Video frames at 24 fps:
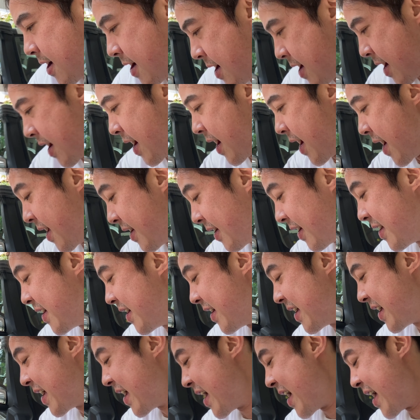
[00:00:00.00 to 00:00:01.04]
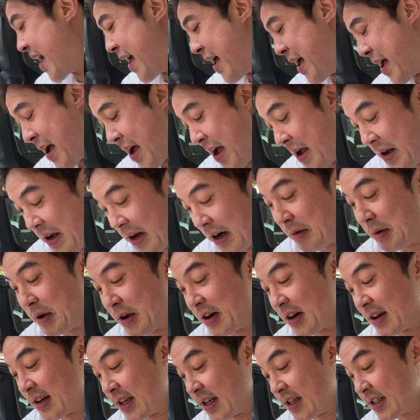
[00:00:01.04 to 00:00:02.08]
and I'm gonna be
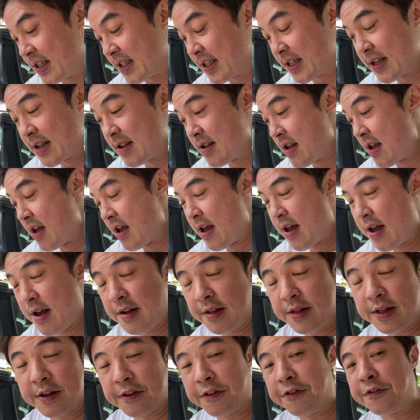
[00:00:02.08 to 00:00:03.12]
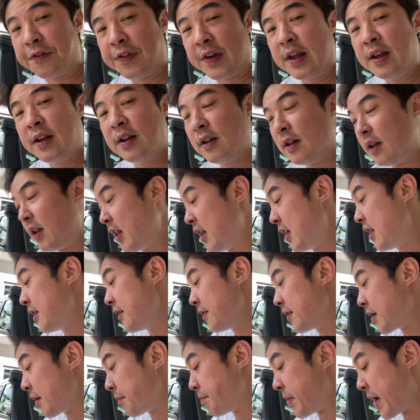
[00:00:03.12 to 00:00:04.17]
honest, the
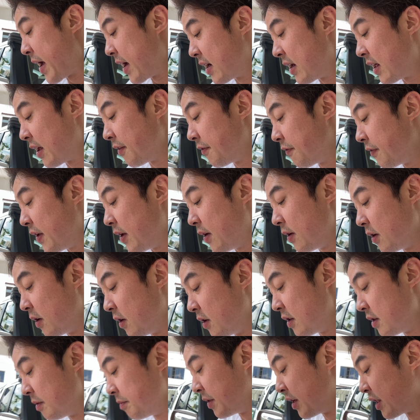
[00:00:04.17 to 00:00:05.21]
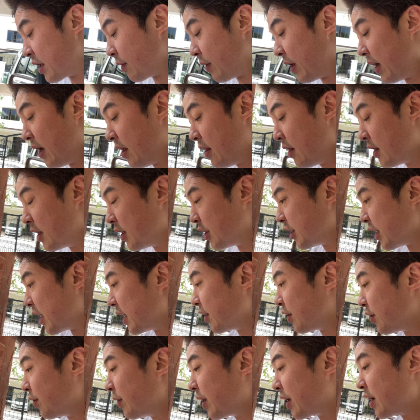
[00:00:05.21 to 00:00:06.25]
pedaling feel between the Gen
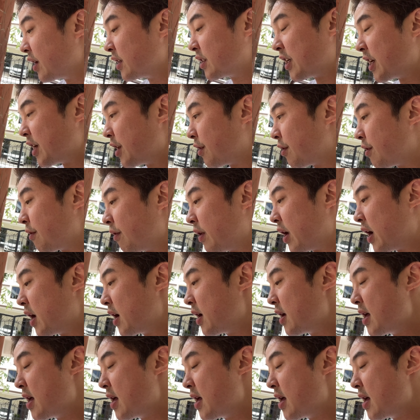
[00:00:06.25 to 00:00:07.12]
2 and the Gen 3,